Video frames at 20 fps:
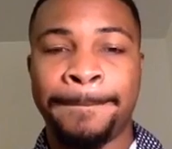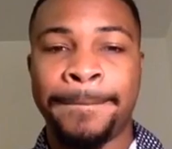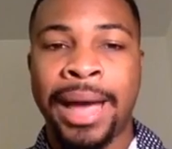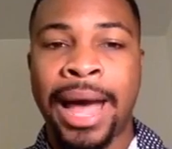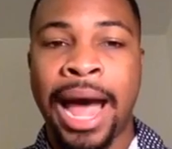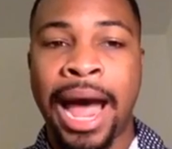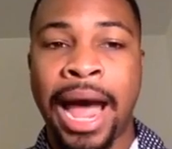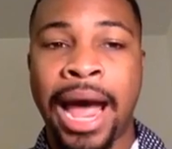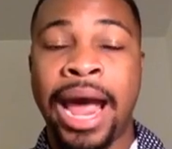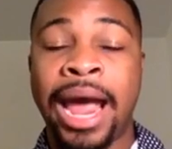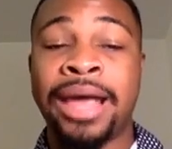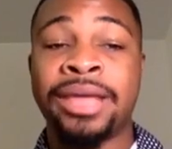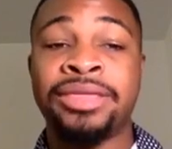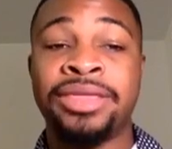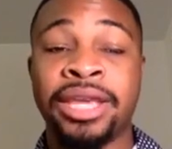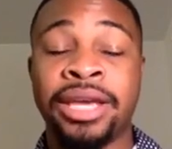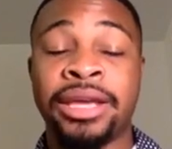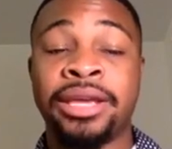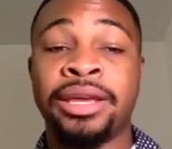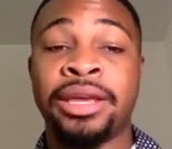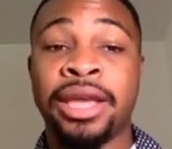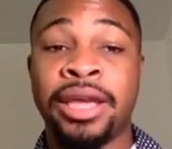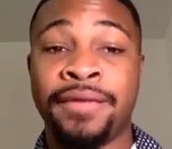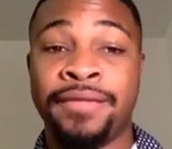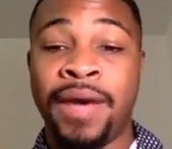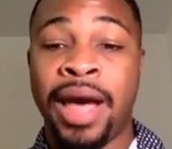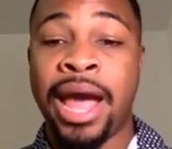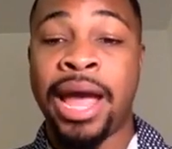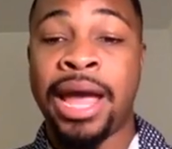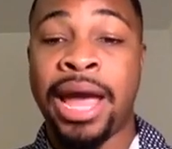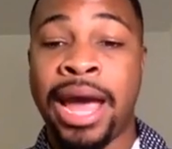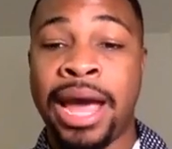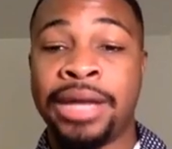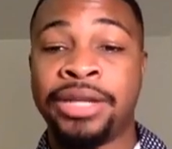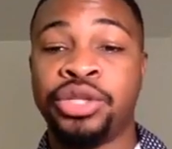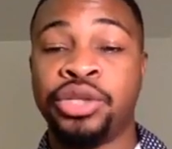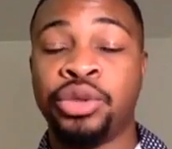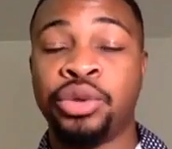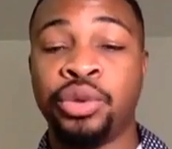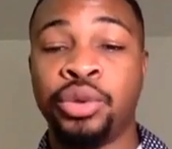I think if I had
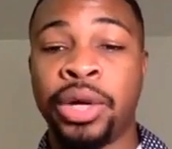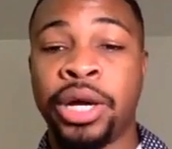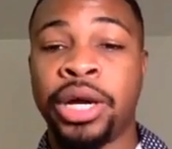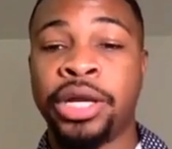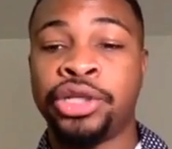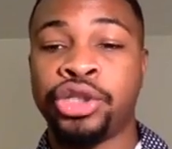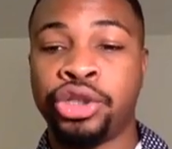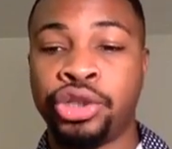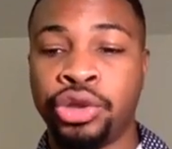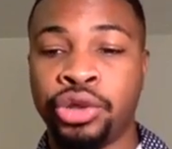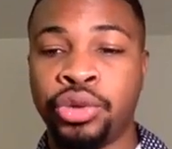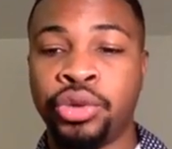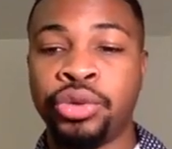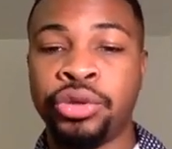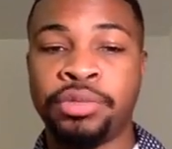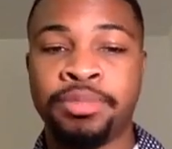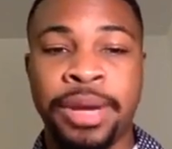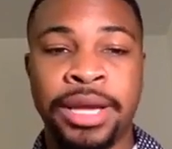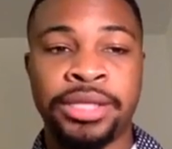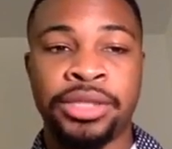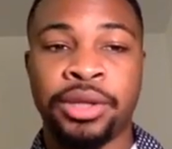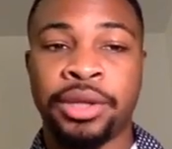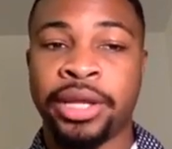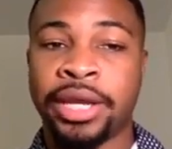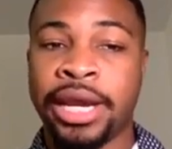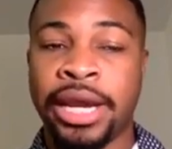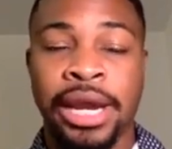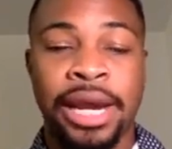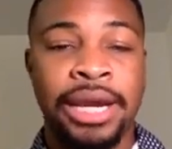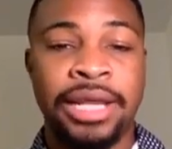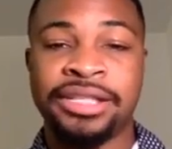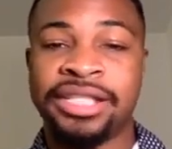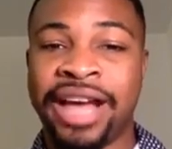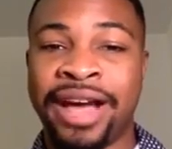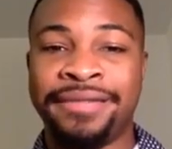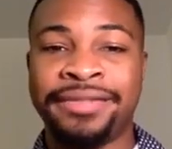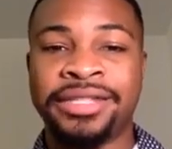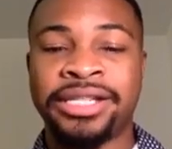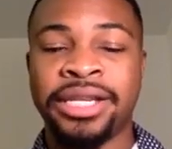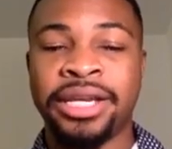to choose based on the candidates
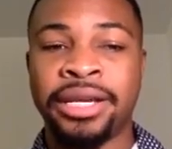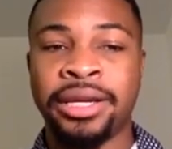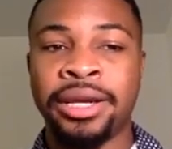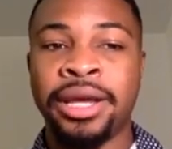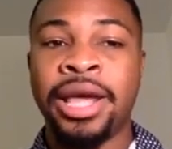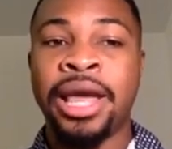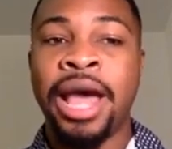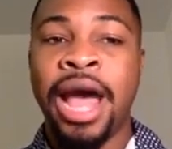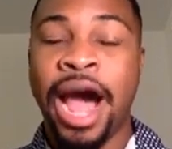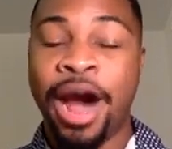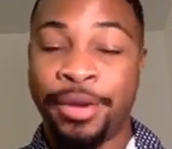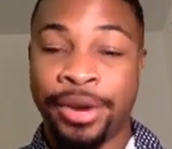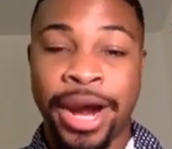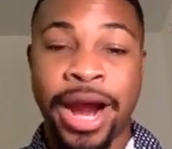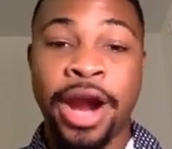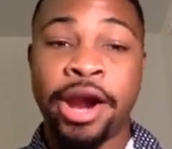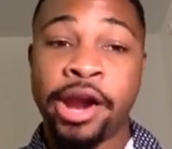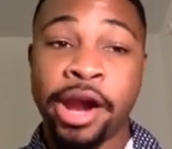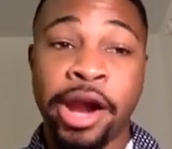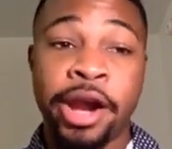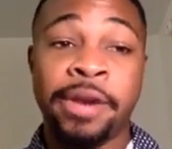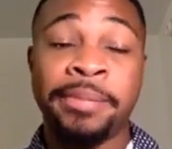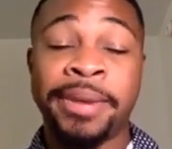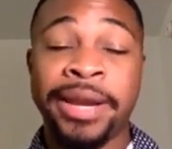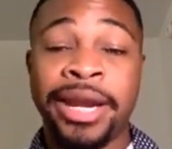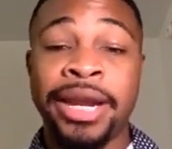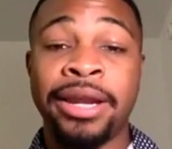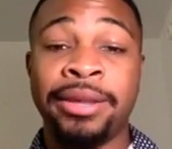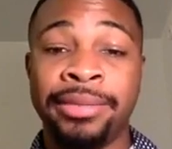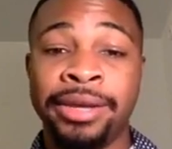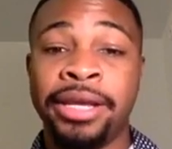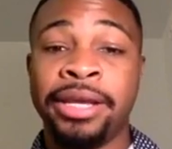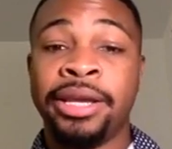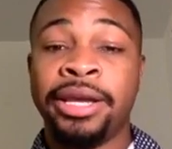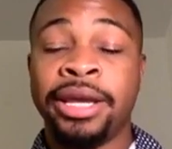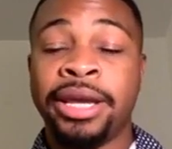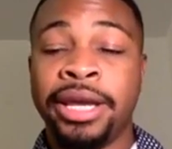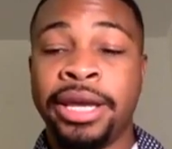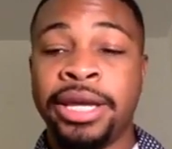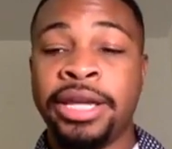I've seen, I would hire Eric Bieniemy.
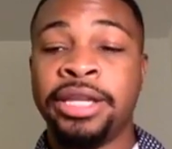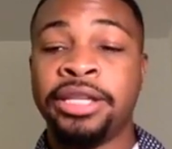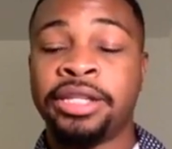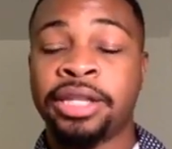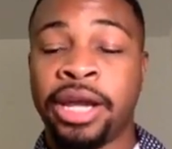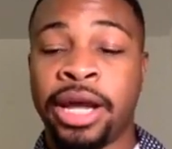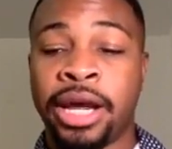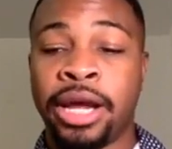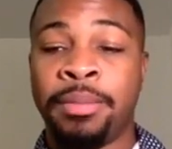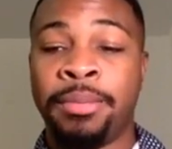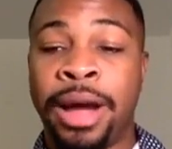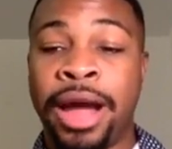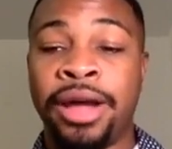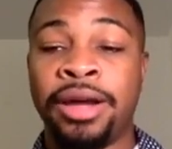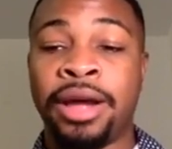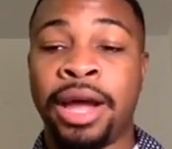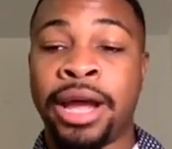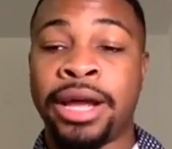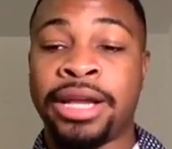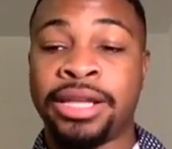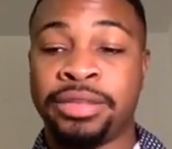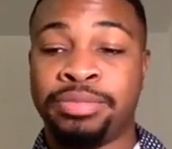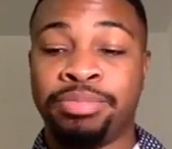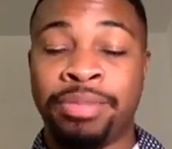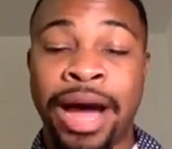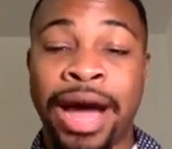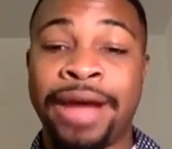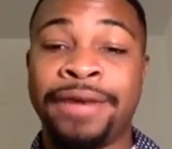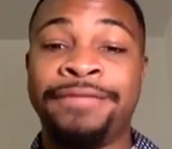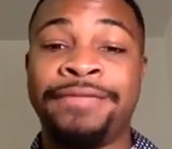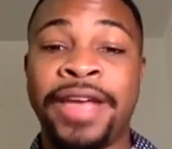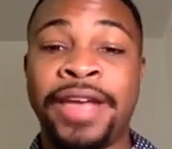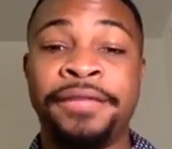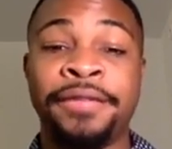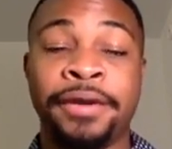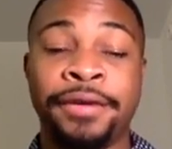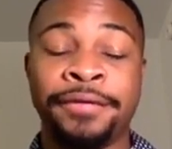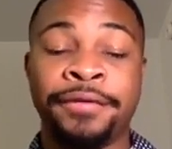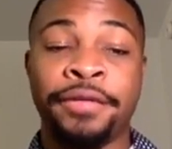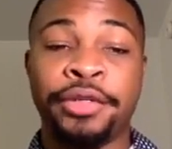He's my
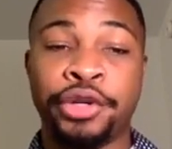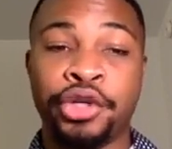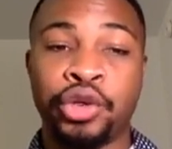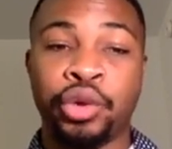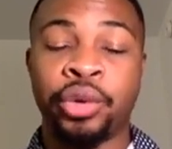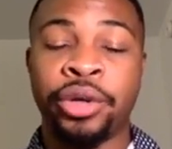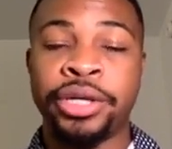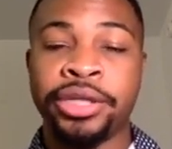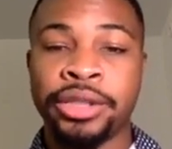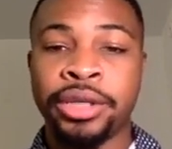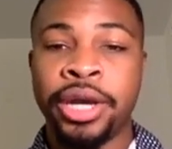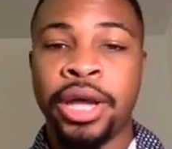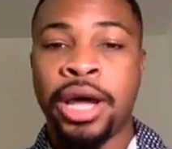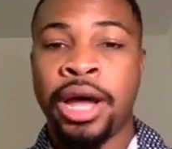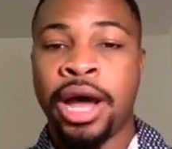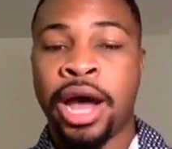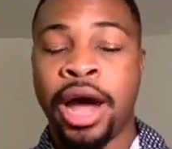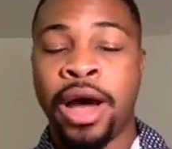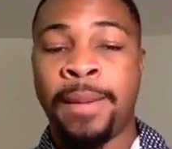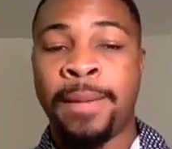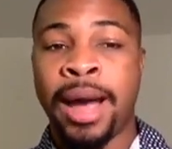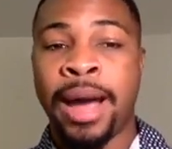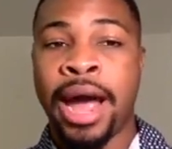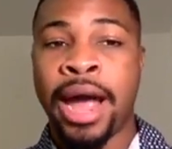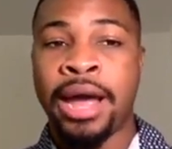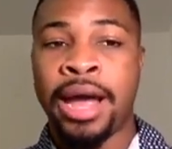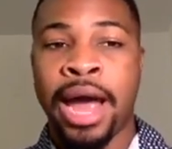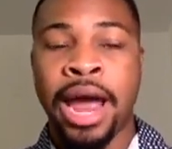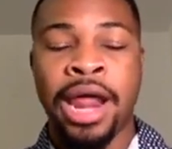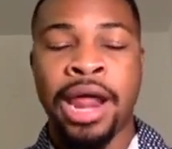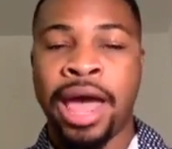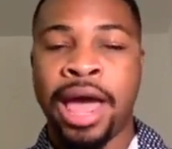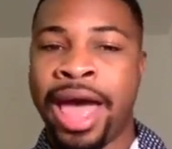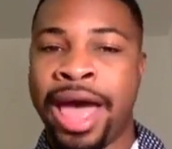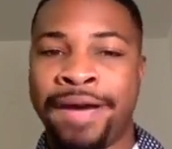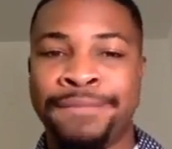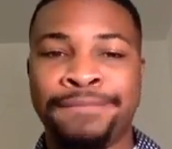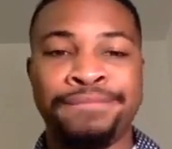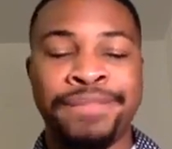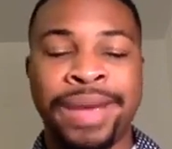favorite for the choice. I
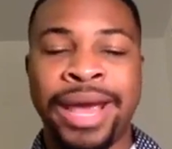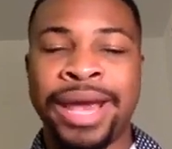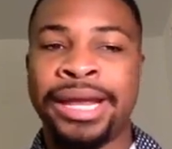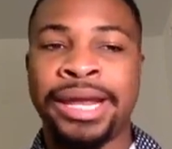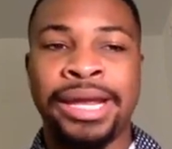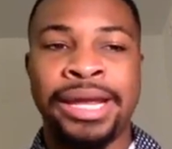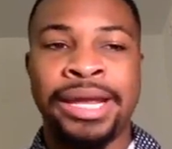have met